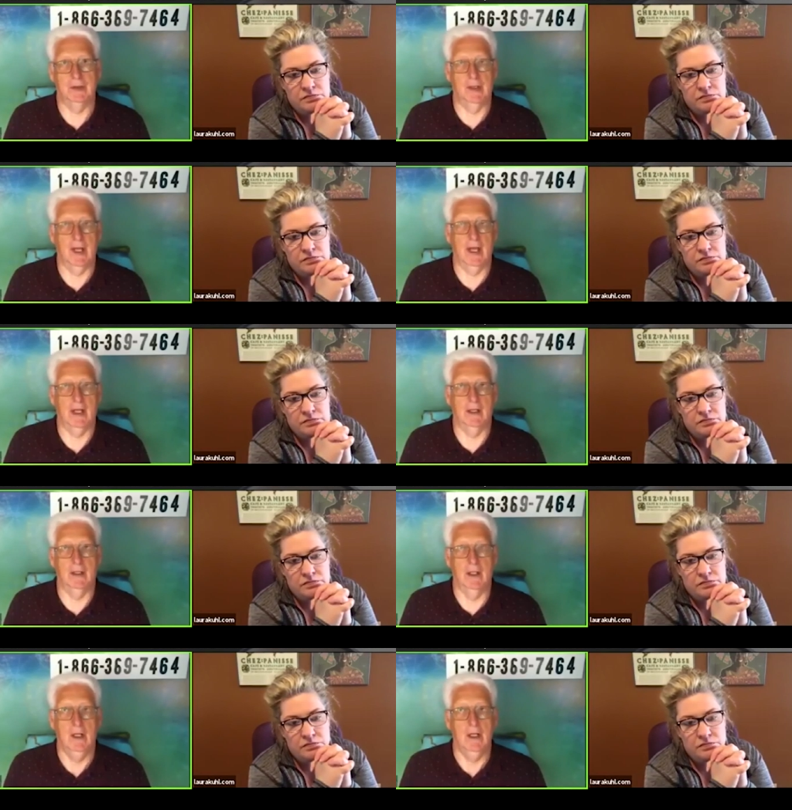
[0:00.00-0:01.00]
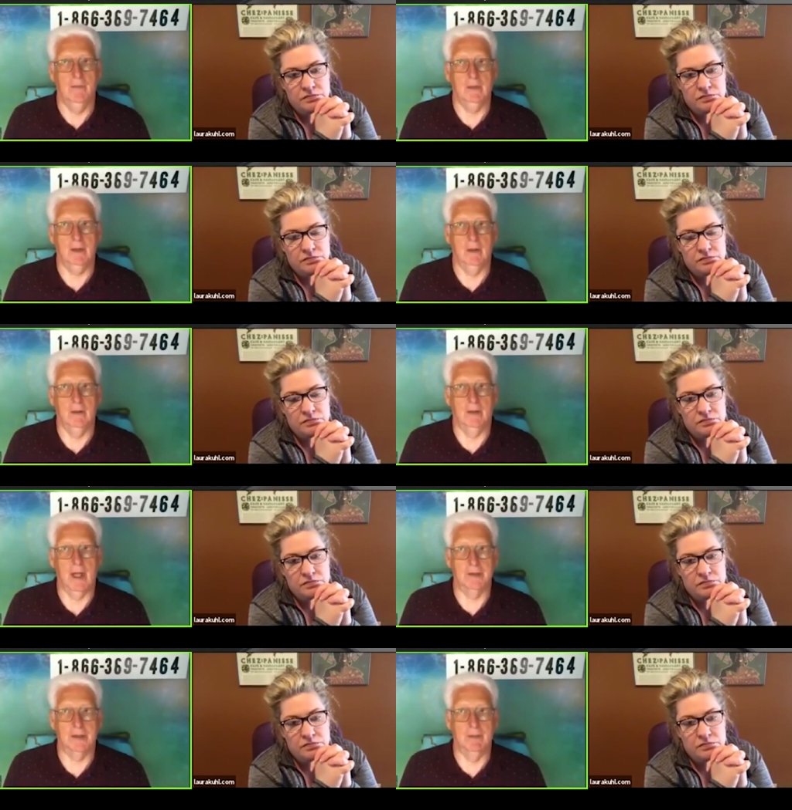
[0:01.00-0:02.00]
Speaker 1: to that, and you know,
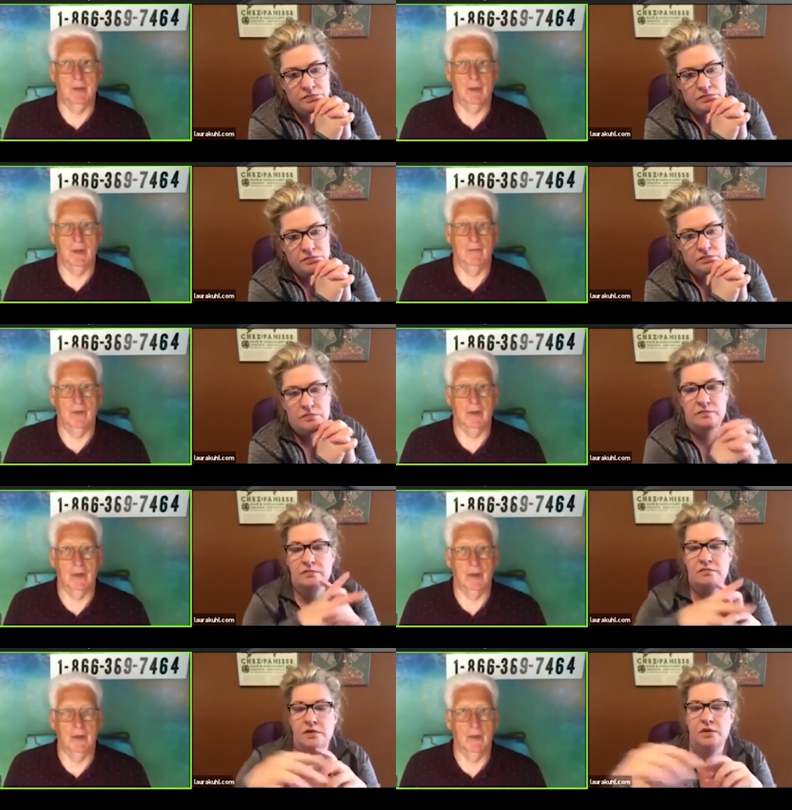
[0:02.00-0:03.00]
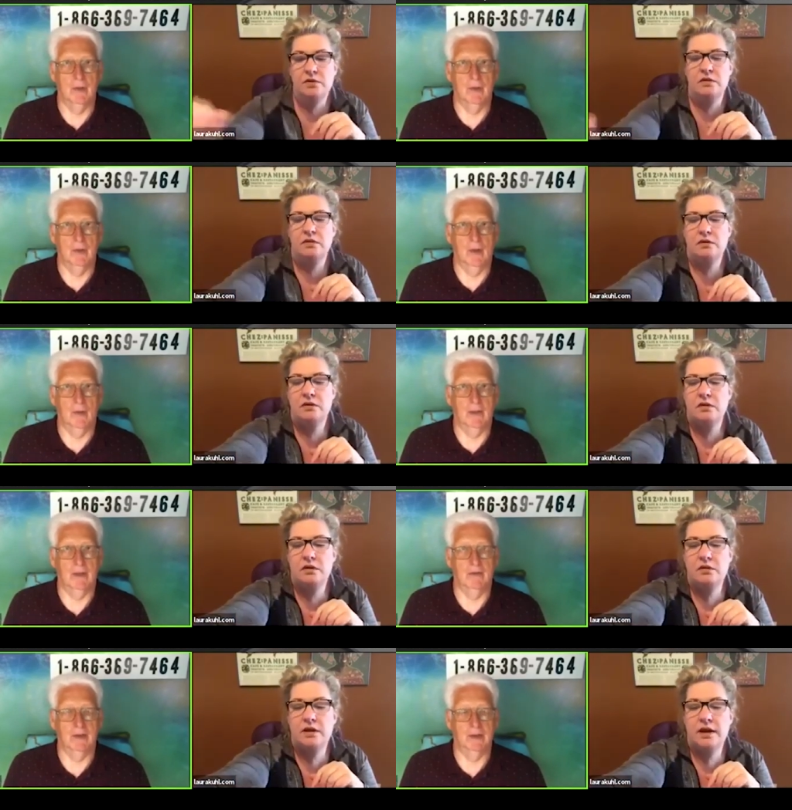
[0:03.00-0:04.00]
that's important for you to know. But if
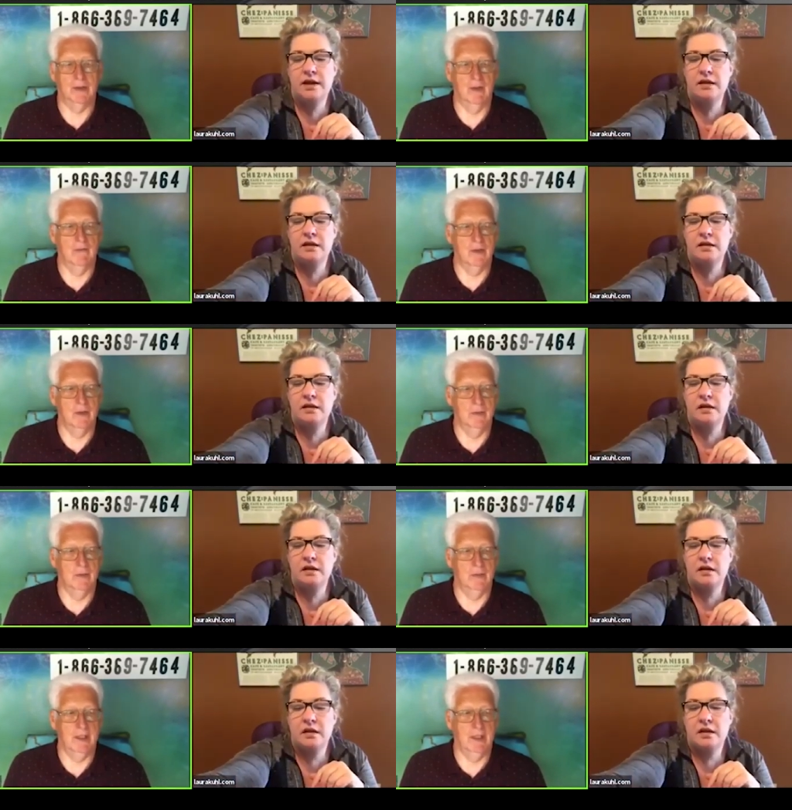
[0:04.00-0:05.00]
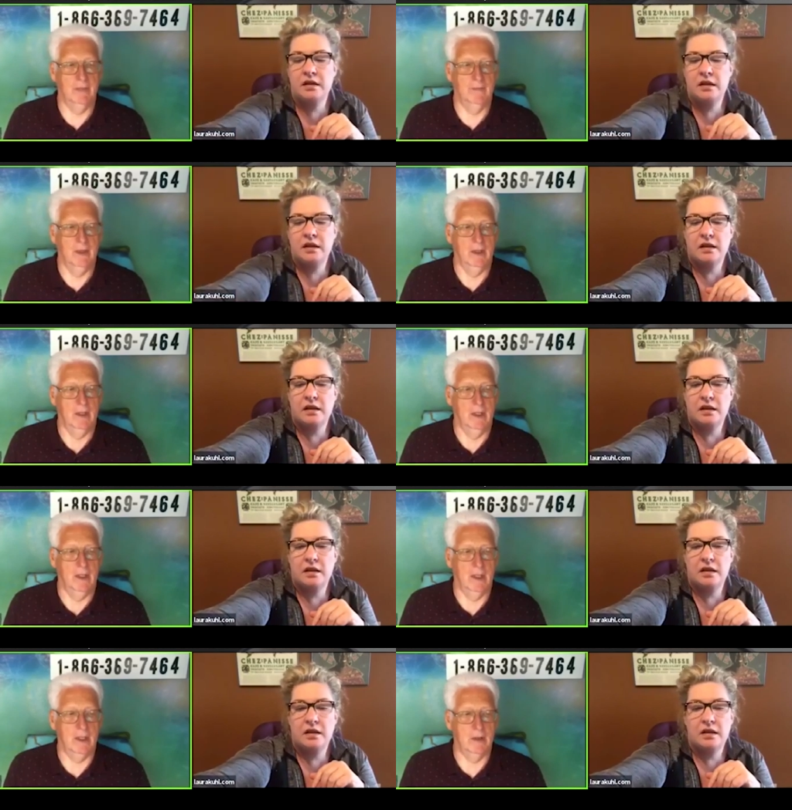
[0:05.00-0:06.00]
you're a sovereign human being
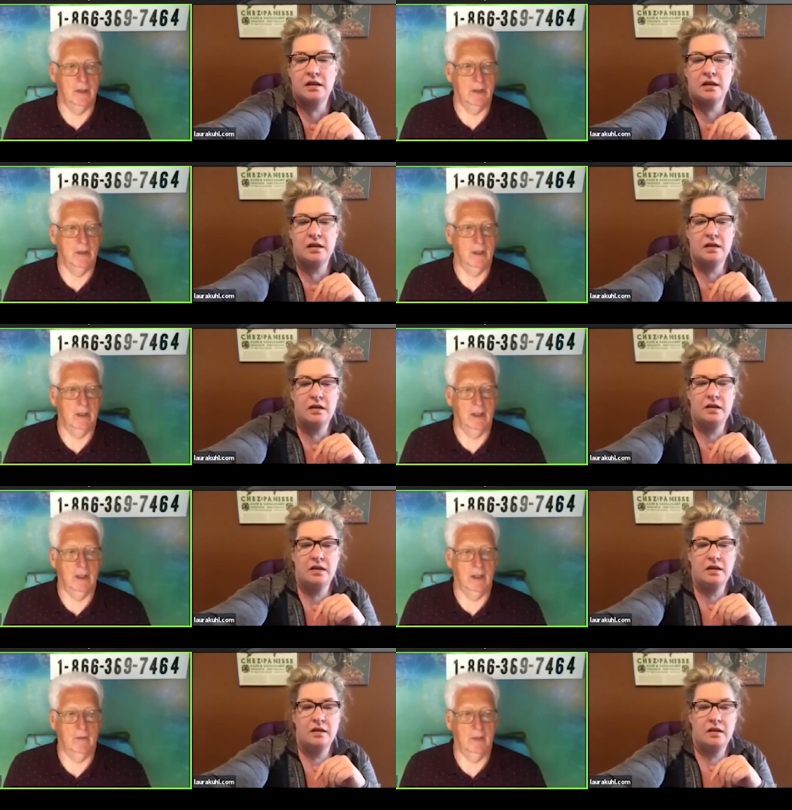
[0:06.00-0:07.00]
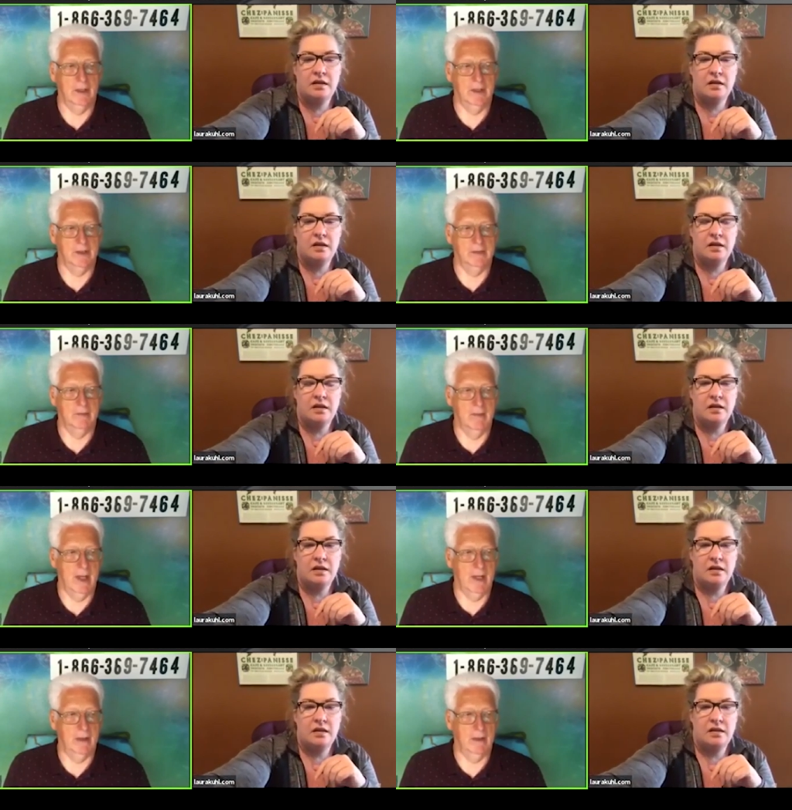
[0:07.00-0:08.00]
and you're in your heart, it really doesn't
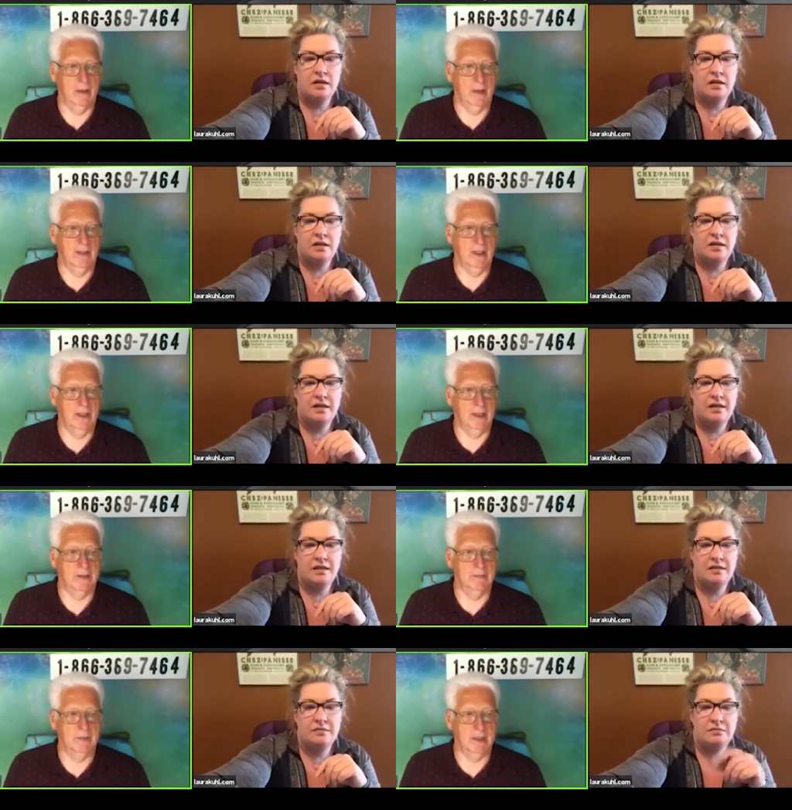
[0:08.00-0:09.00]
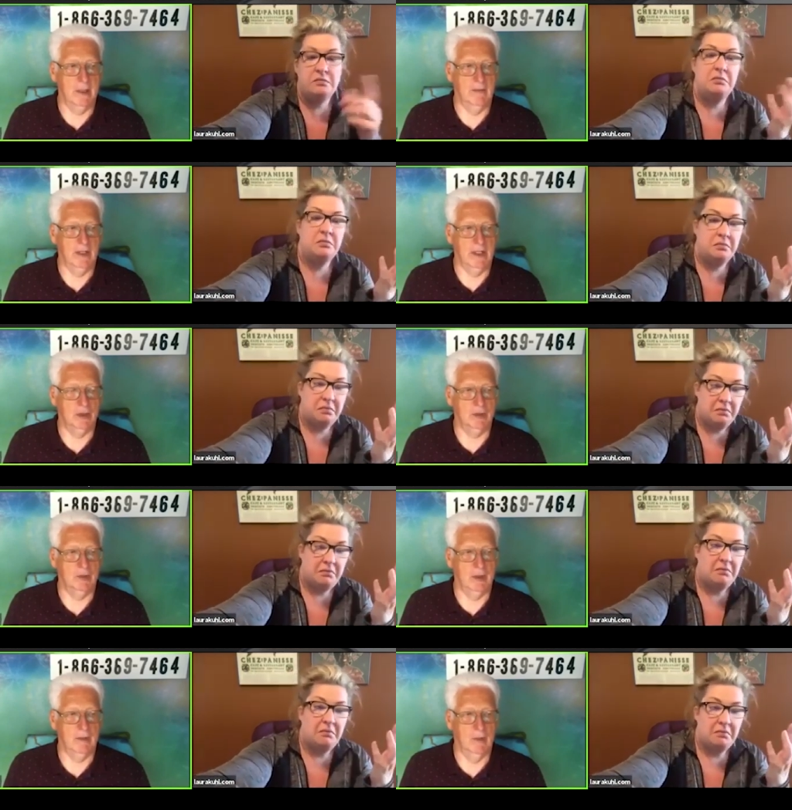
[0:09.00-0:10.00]
matter. I mean, it doesn't become an issue
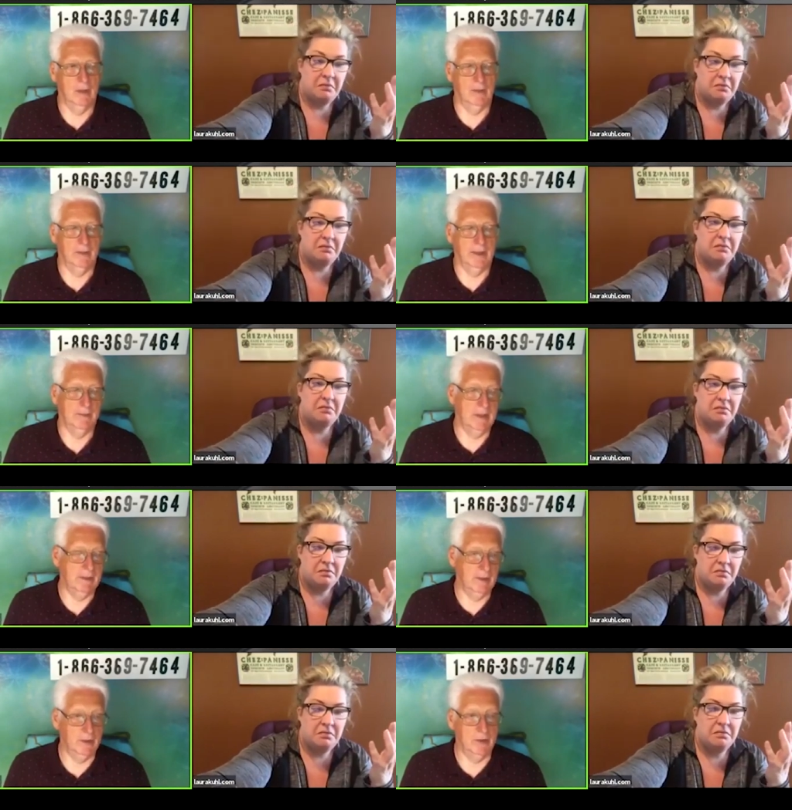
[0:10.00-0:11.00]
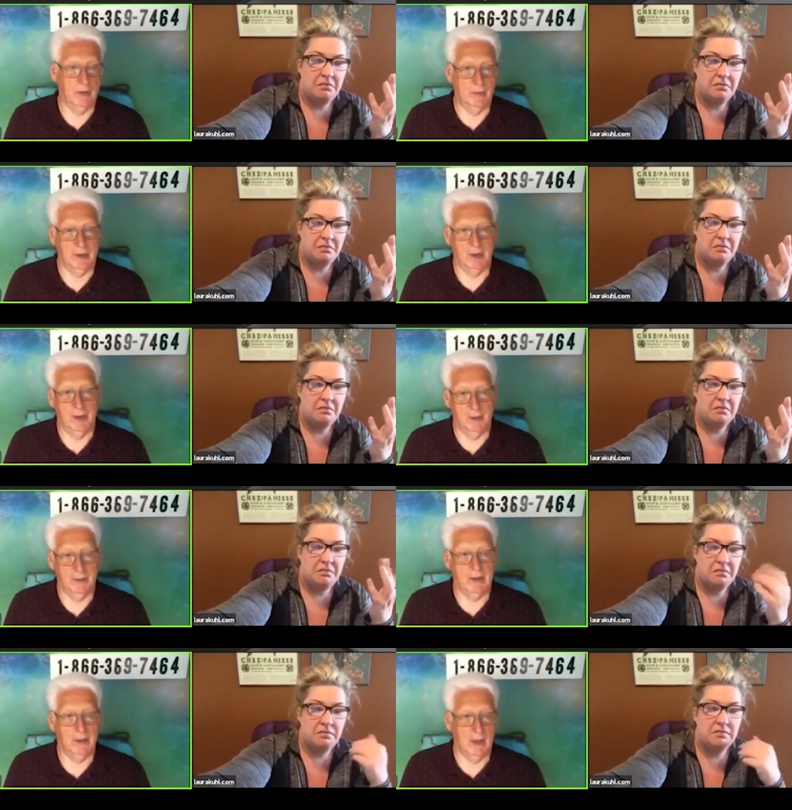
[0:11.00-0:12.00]
anymore. I mean, people are doing what they're being
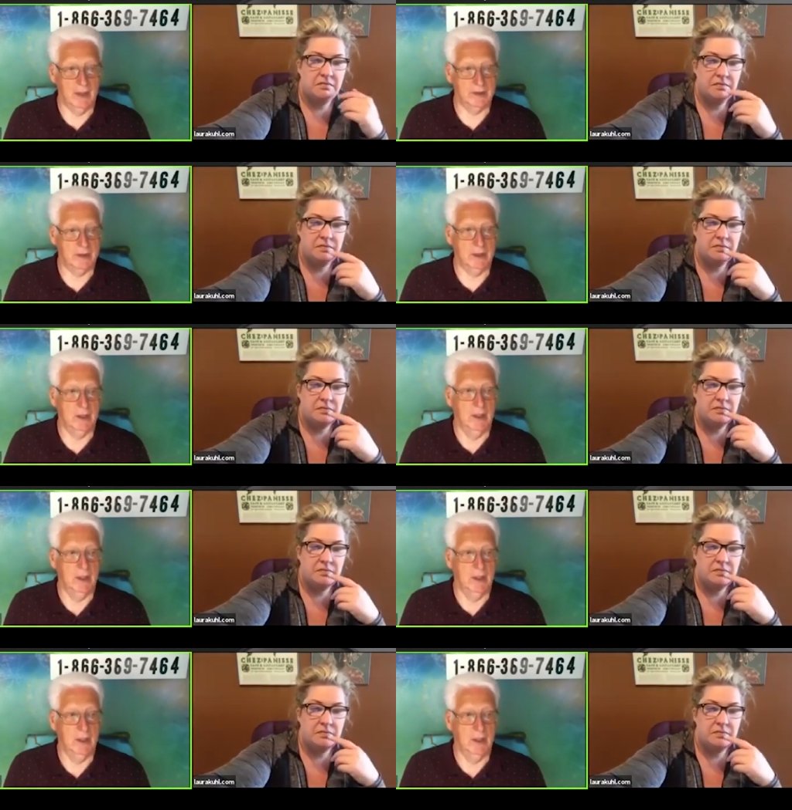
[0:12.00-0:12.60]
crazy,